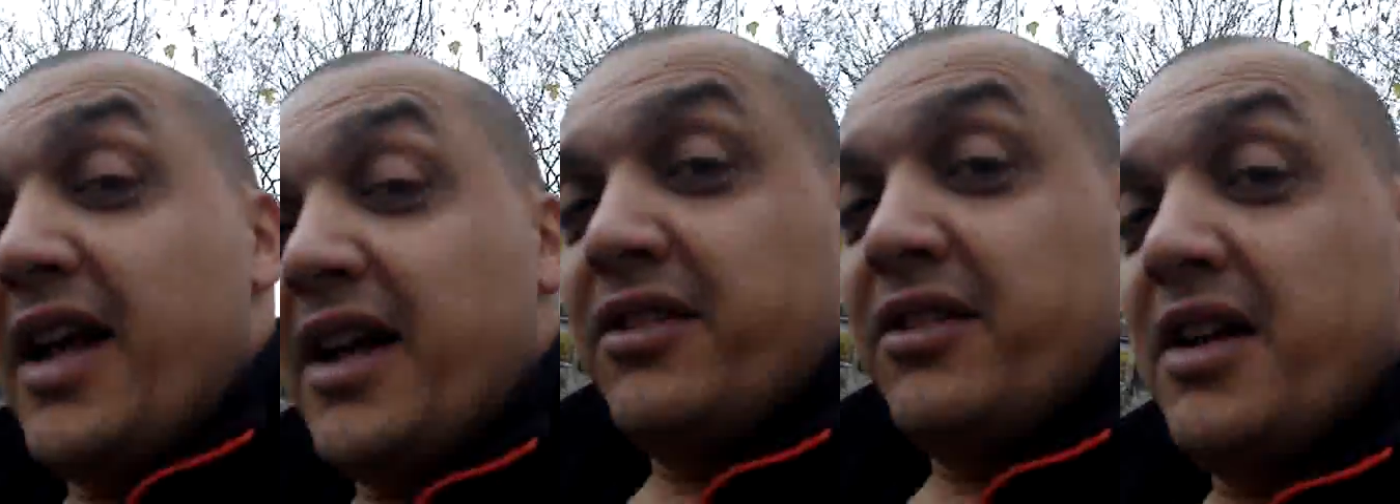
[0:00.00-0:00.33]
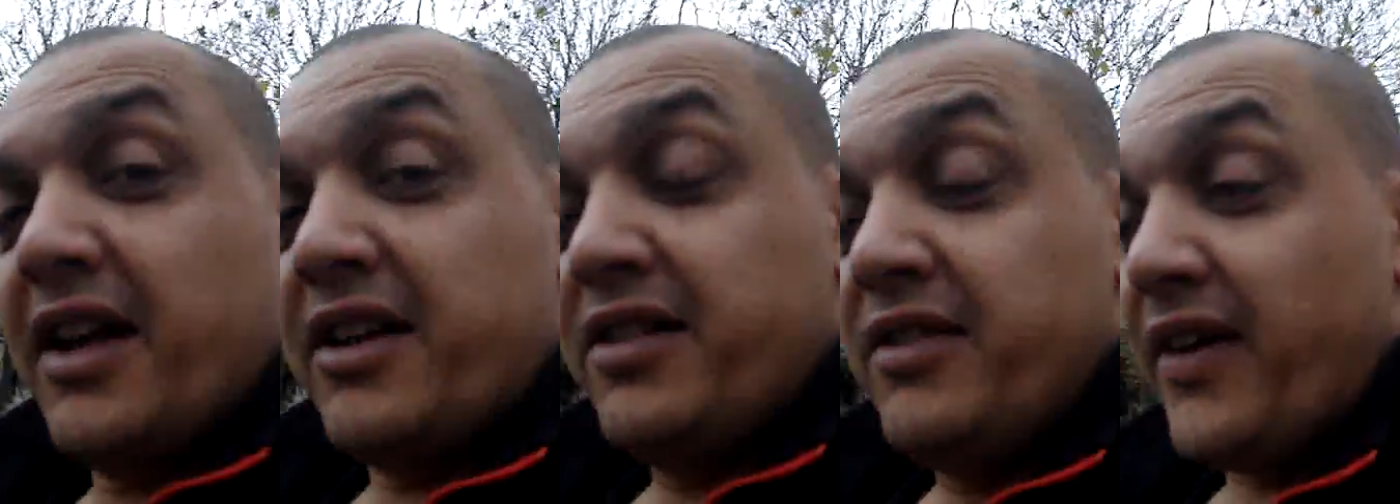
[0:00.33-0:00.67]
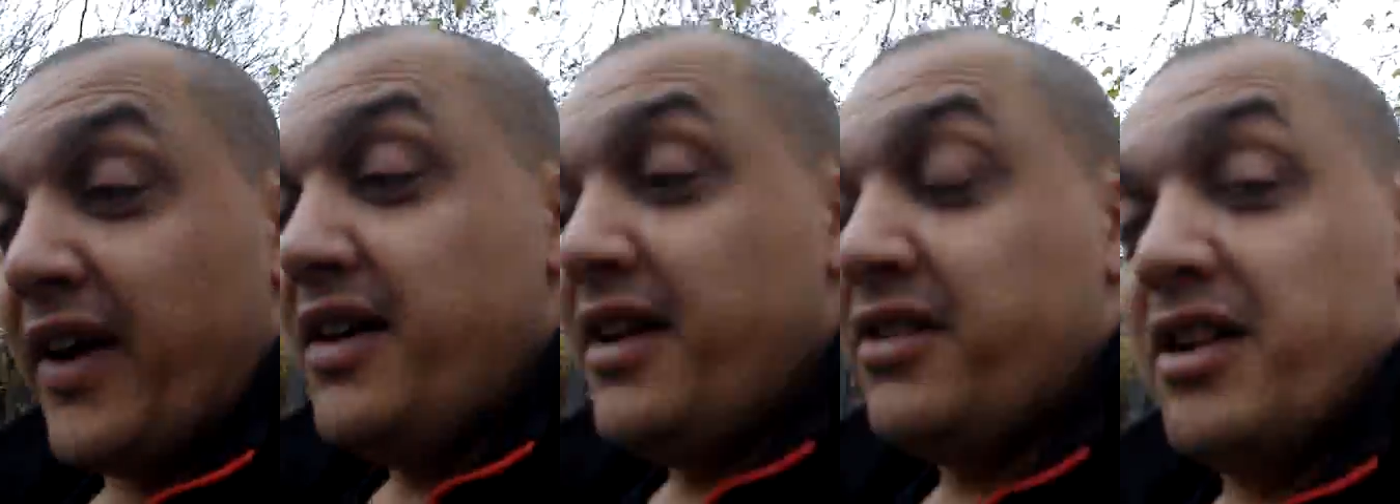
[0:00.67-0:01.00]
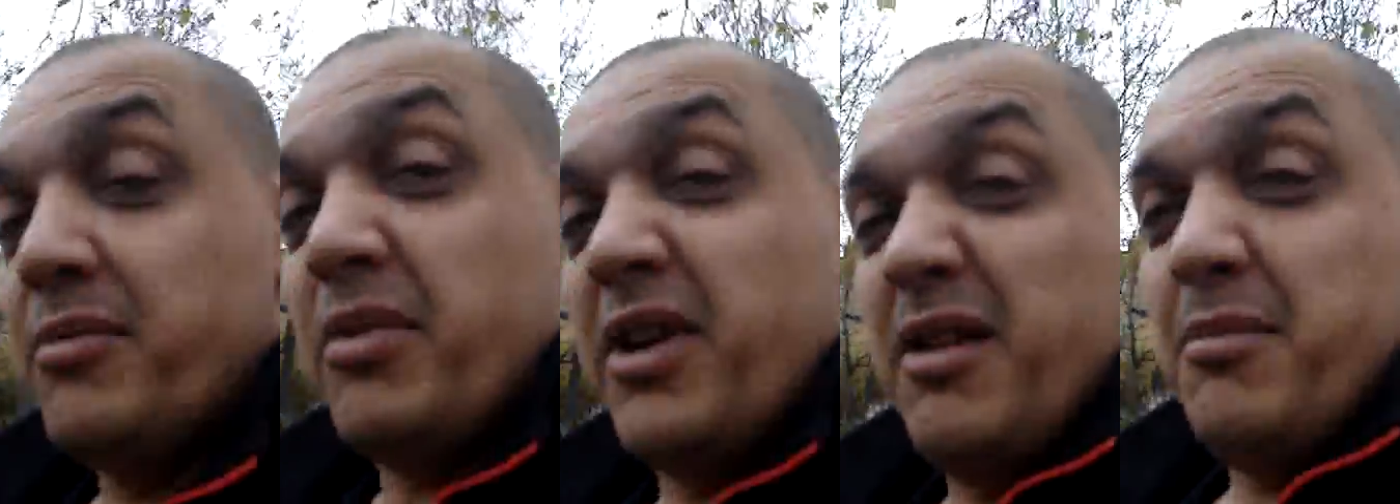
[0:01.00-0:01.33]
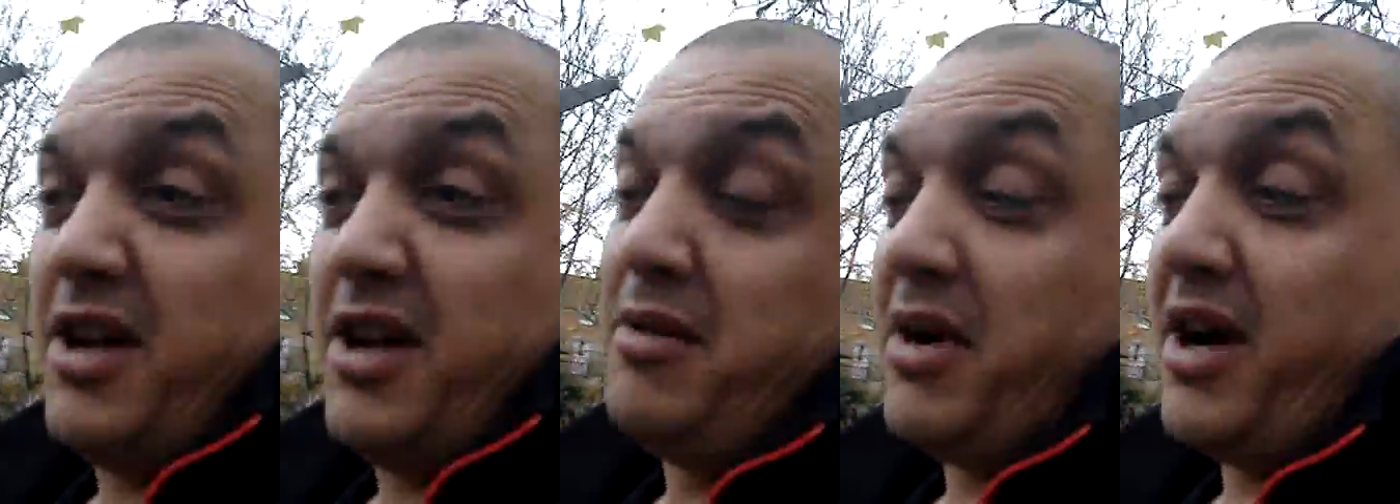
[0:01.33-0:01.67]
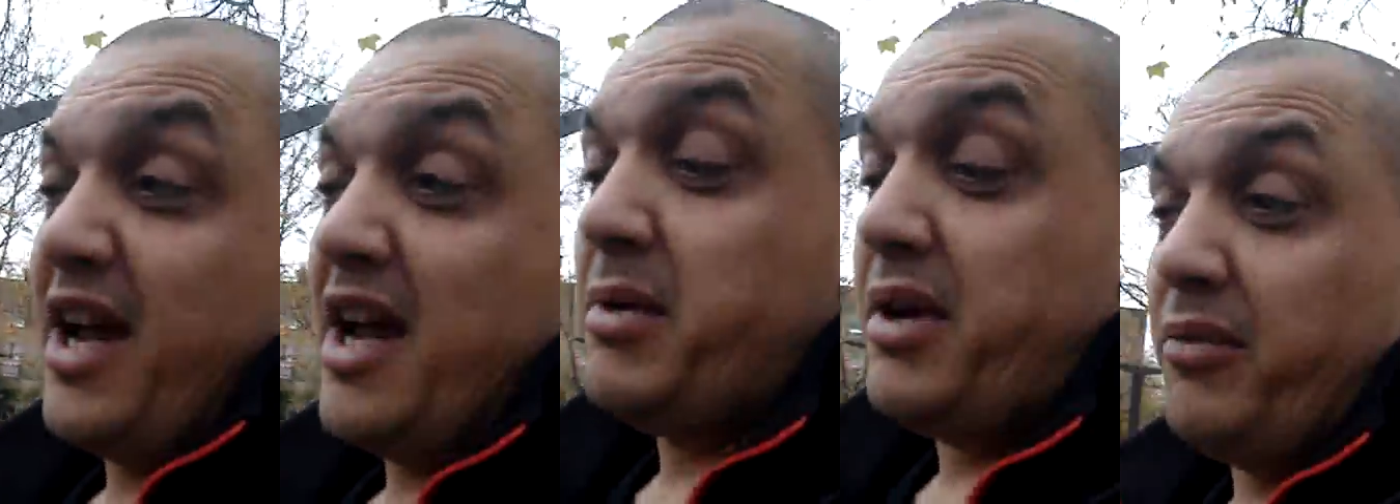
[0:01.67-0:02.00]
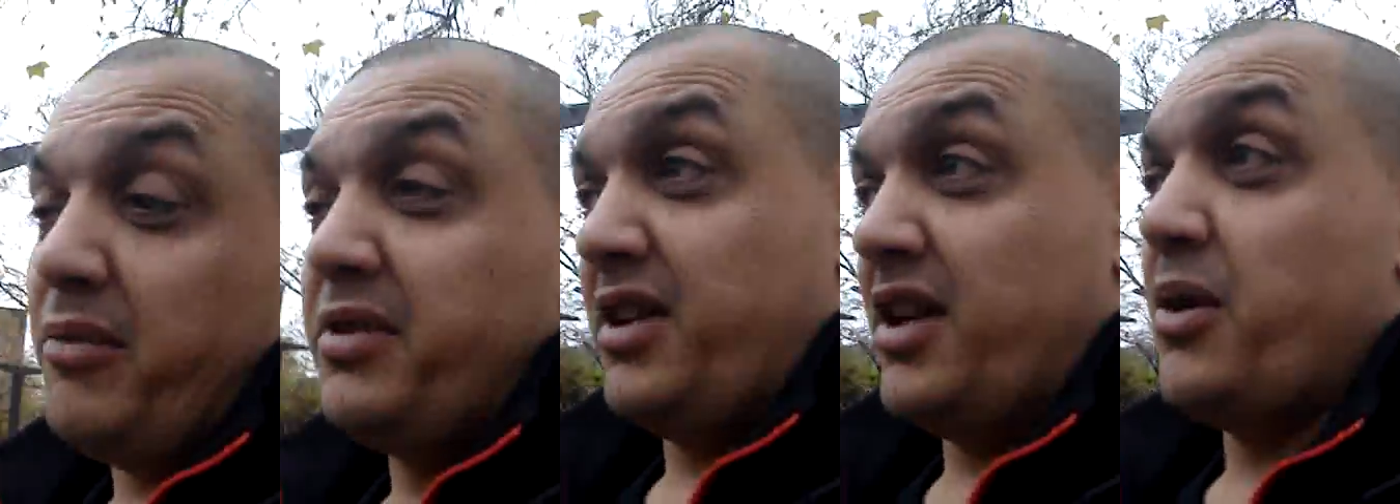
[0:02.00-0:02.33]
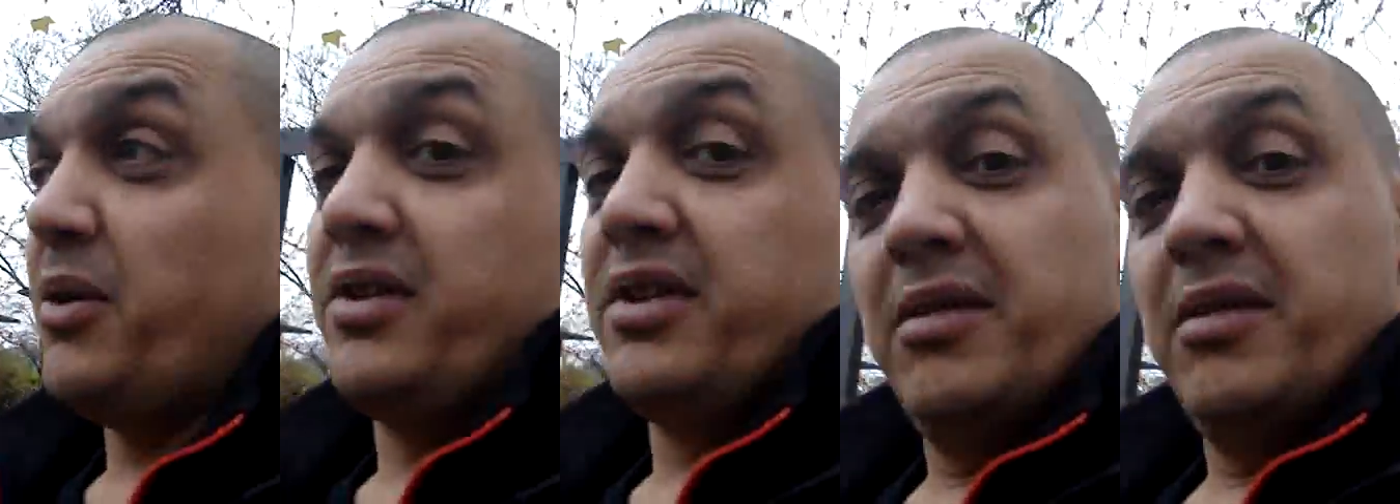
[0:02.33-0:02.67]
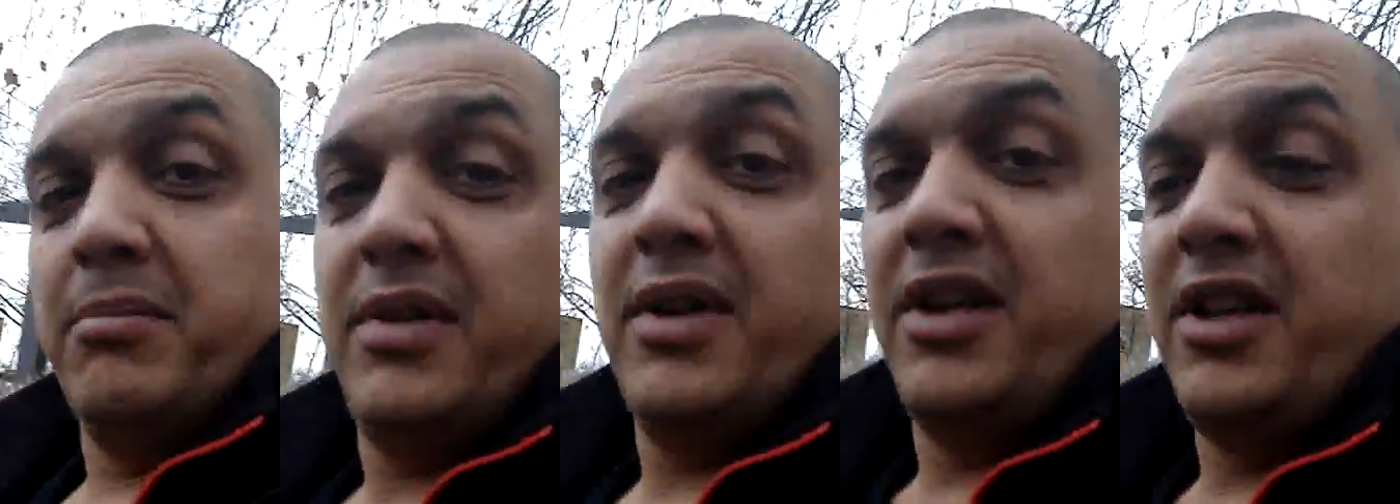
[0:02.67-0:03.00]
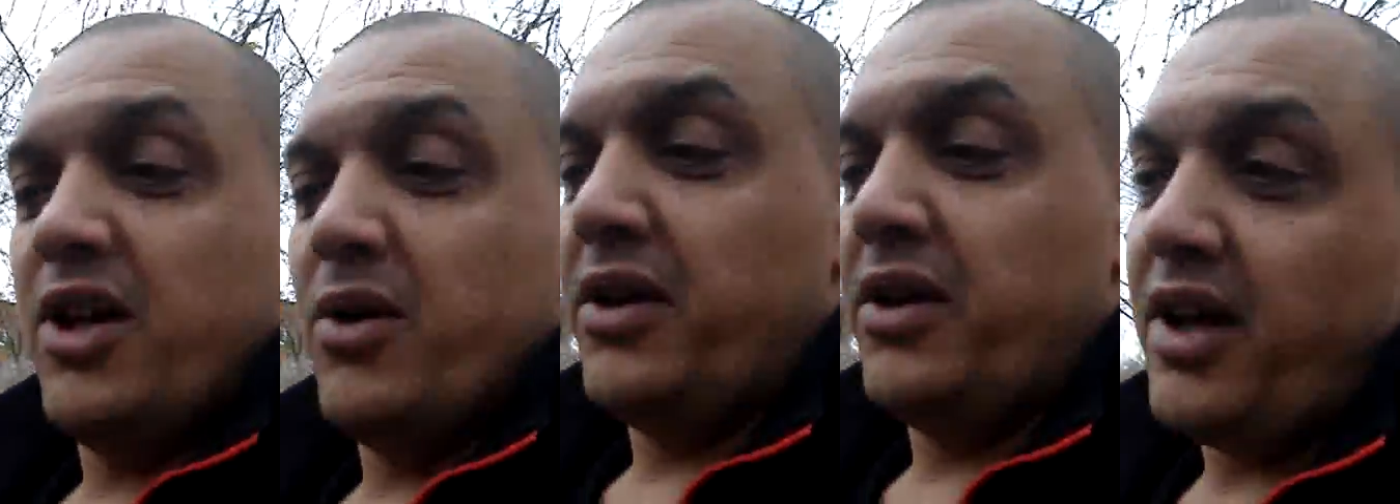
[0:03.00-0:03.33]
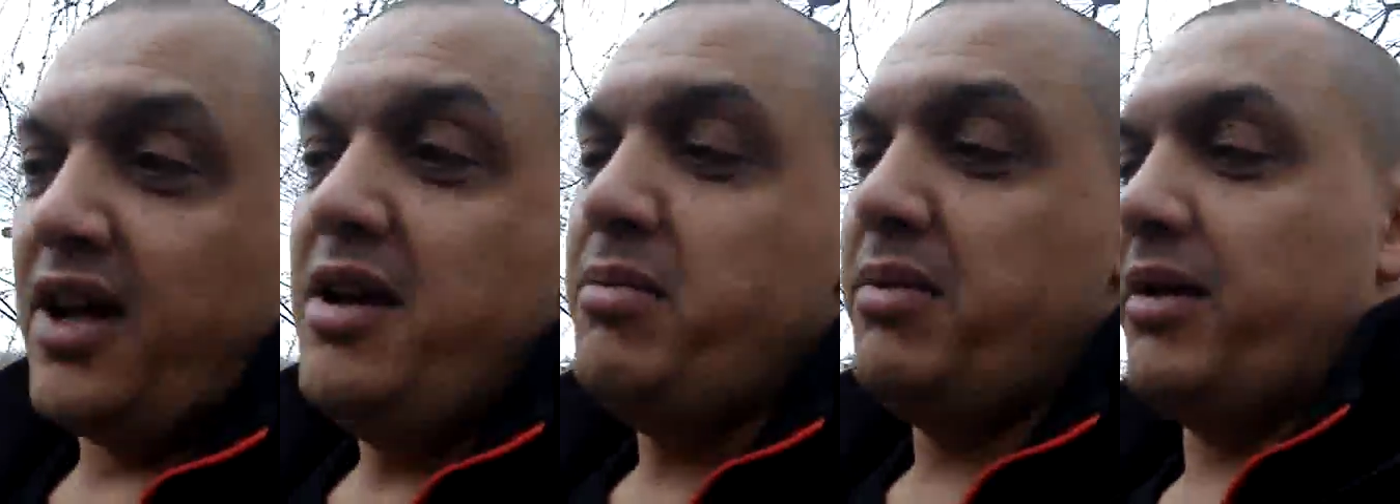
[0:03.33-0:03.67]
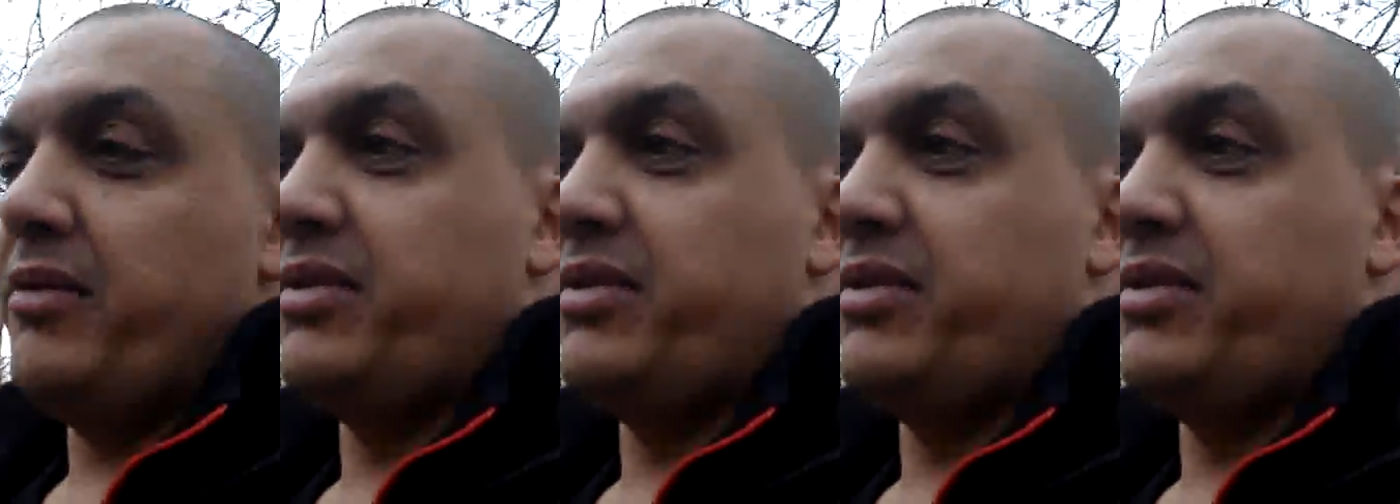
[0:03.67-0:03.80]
next event is going to be in Miami. Obviously, I know it's in the USA, but